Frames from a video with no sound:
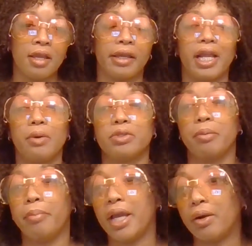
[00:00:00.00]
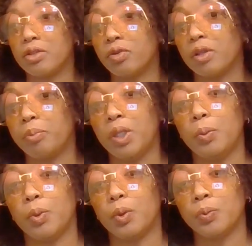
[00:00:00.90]
And I was embarrassed for the
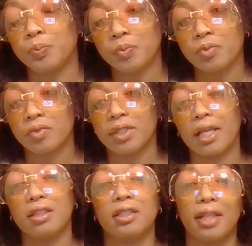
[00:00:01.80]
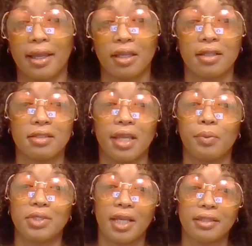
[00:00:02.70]
people that looked like us that
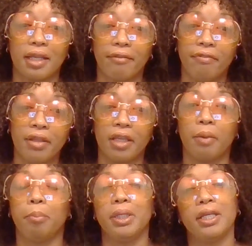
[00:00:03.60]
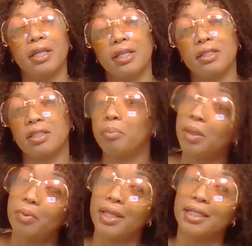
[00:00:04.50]
was at that event because the
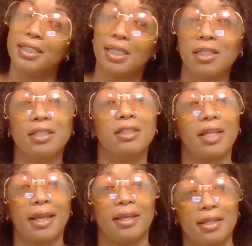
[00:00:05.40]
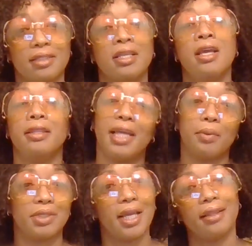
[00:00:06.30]
people that didn't look like us that
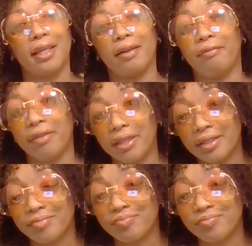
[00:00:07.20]
was at that event